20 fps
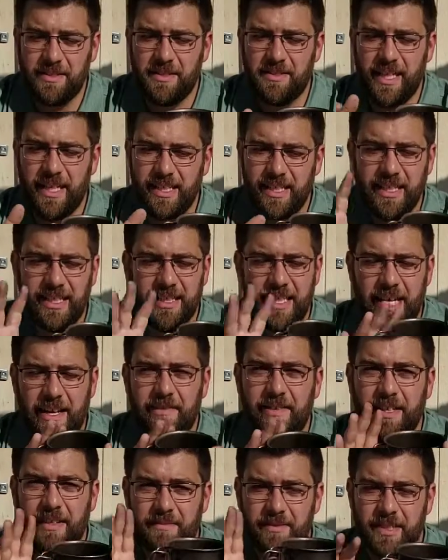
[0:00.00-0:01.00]
So I like
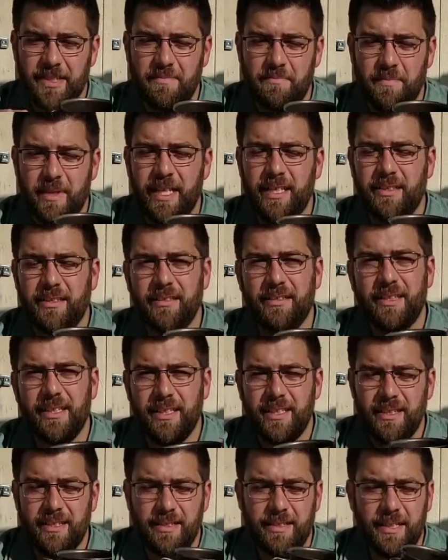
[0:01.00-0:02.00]
having just metal
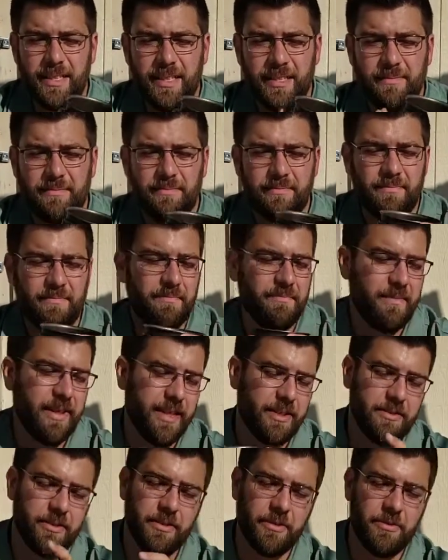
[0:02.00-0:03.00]

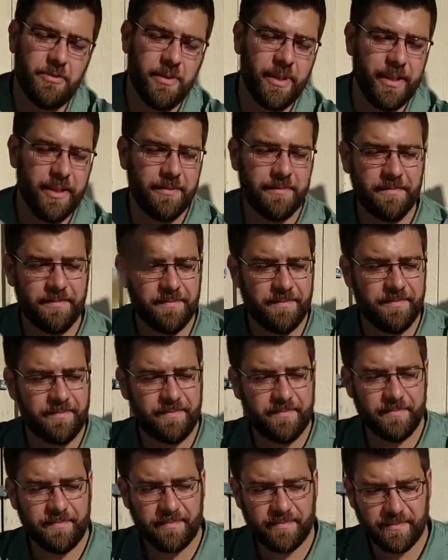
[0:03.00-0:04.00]
cookware.
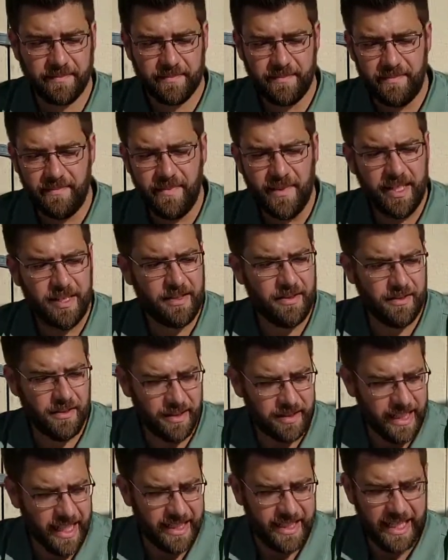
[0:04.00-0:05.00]
So our
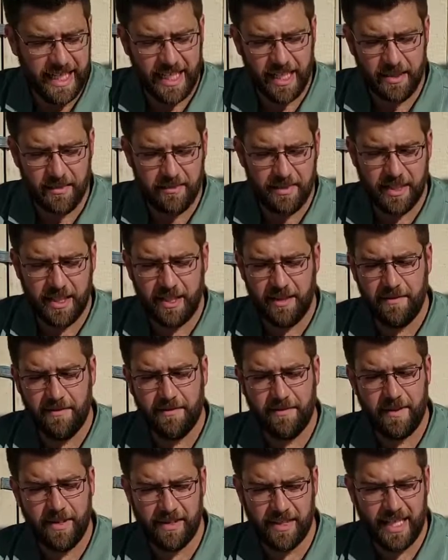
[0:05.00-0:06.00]
titanium stuff,
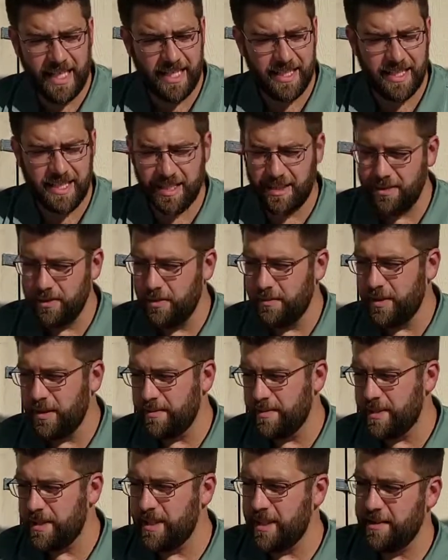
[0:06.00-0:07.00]
our nonstick aluminum
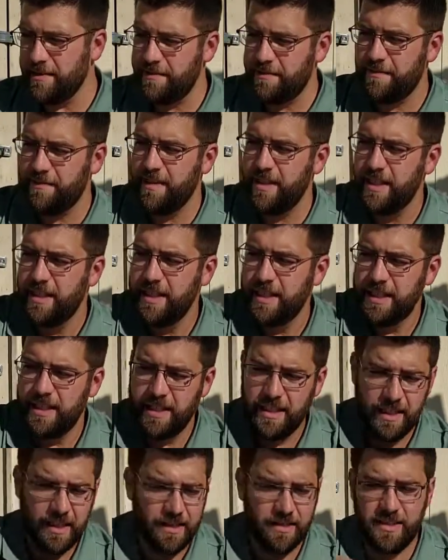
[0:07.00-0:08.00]
stuff,
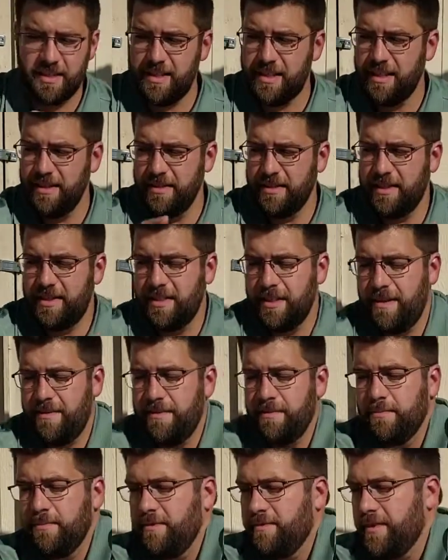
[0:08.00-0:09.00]
our steel stuff,
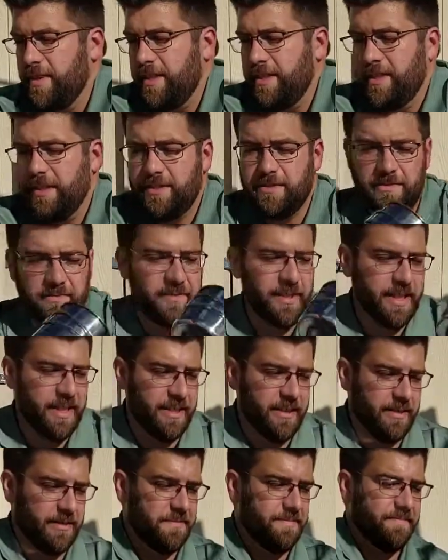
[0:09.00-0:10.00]
I'll move all this over
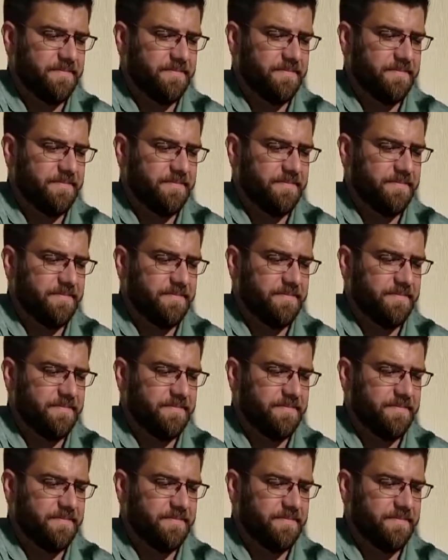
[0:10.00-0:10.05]
here.